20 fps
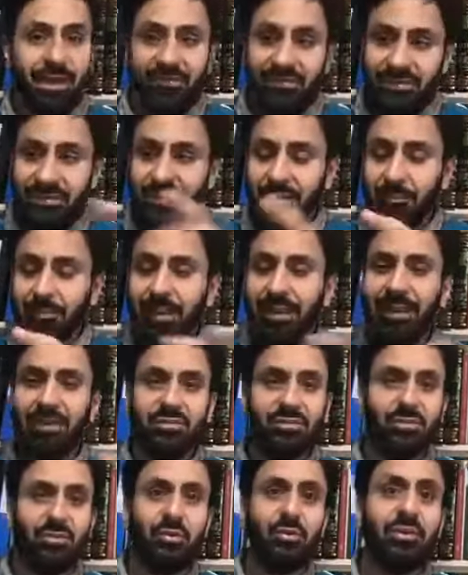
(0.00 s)
If you see them play at
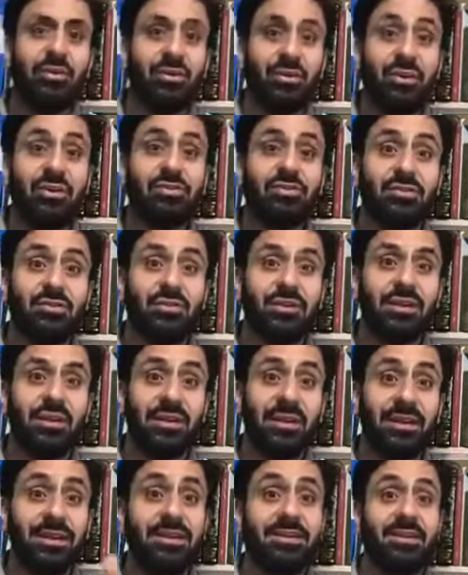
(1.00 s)
school and nursery,
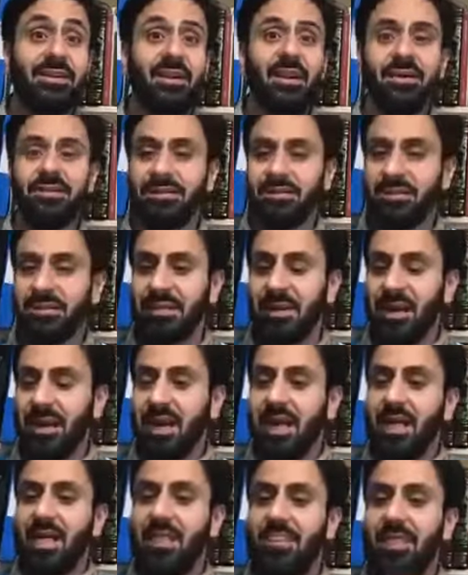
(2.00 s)
in kindergarten,
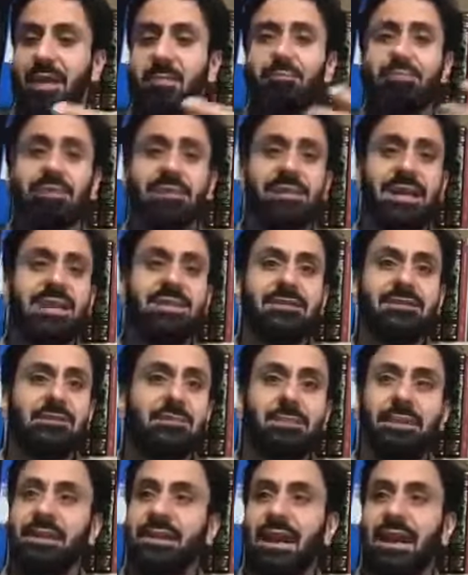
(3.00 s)
they pretend to
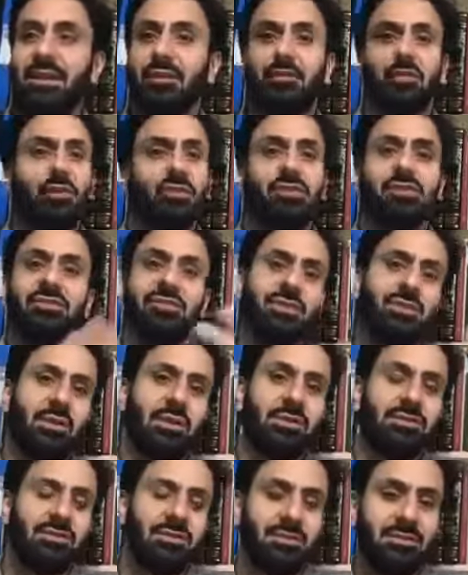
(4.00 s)
be like doctors and
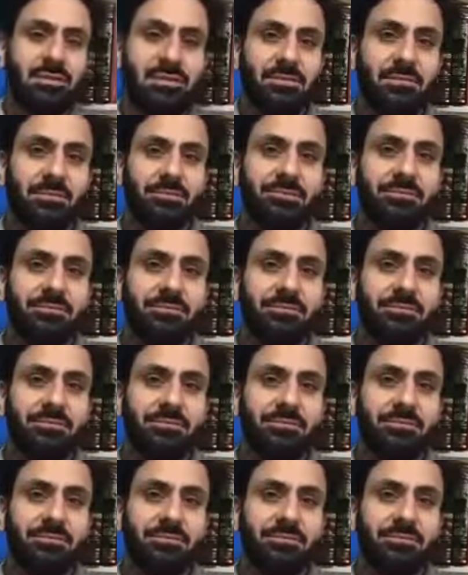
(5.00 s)
nurses.